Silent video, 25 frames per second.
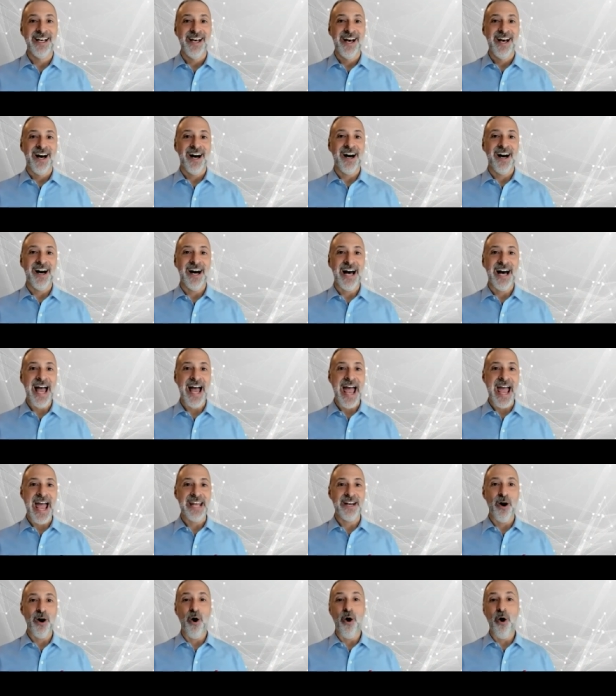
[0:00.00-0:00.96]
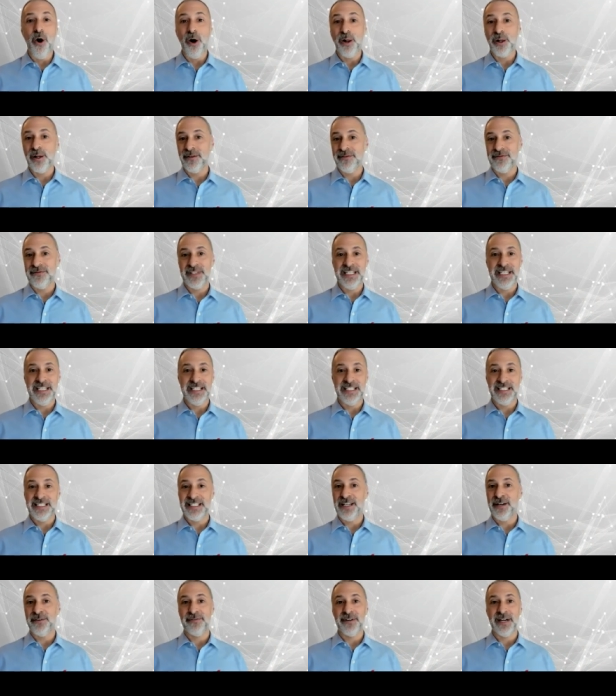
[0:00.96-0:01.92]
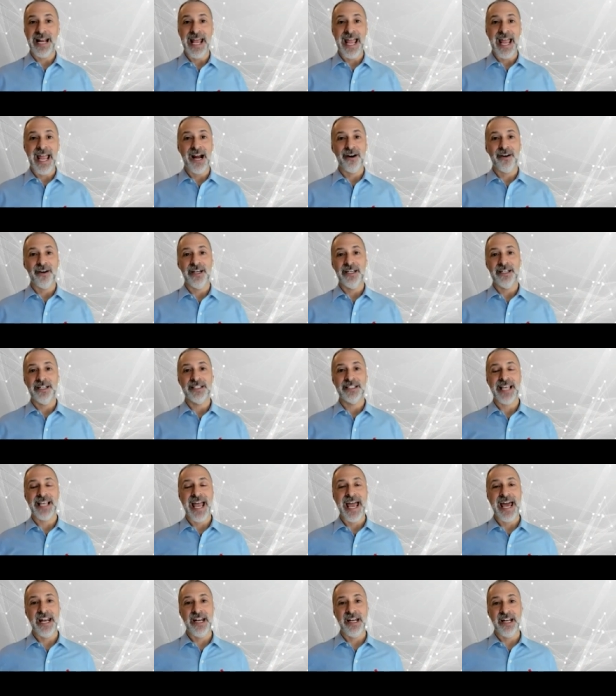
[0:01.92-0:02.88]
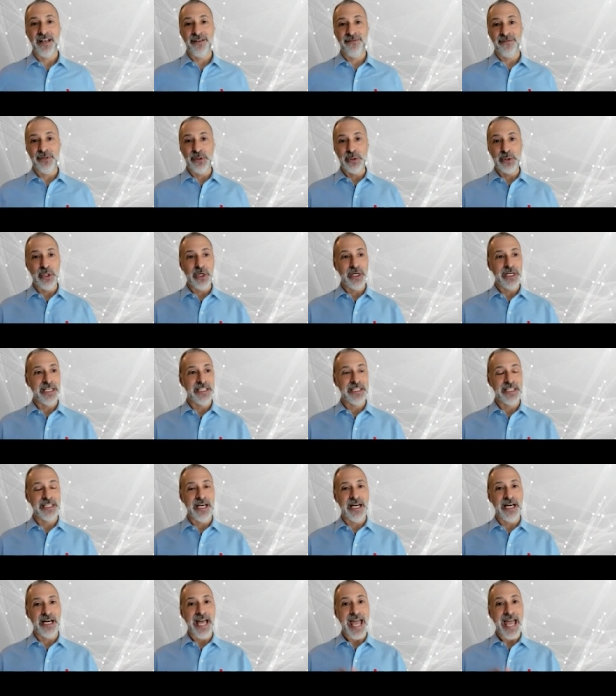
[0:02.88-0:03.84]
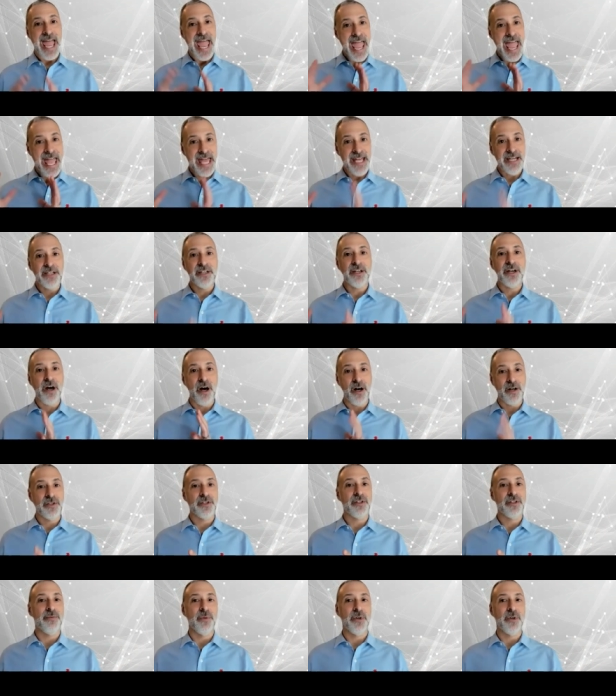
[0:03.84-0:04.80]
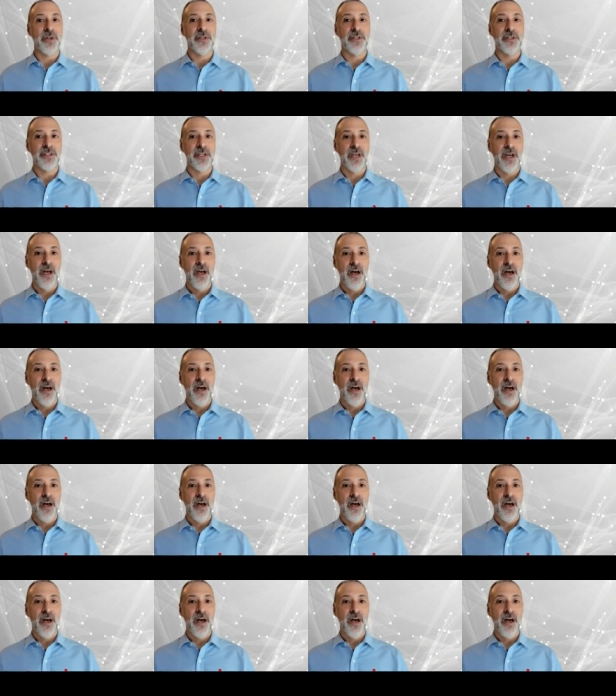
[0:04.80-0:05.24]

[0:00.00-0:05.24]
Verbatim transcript: and all of these different areas. And if you look at the end customers,